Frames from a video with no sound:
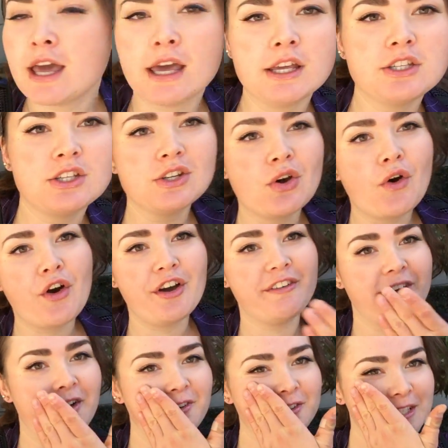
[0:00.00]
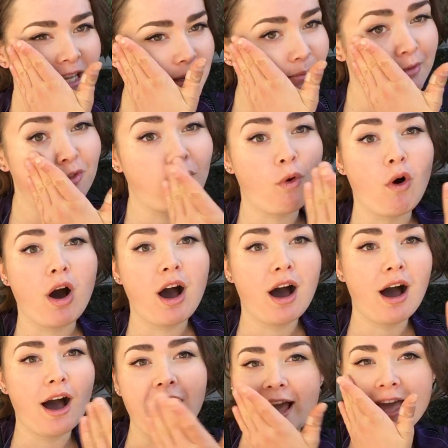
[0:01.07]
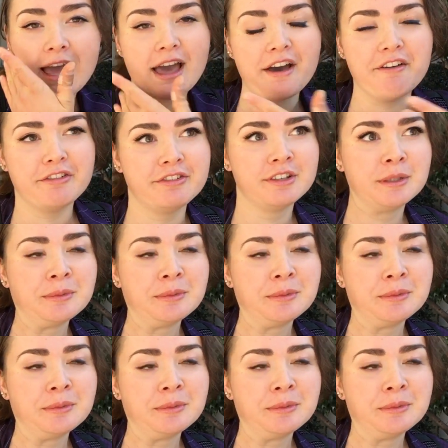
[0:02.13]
As you know, as I've said before, I have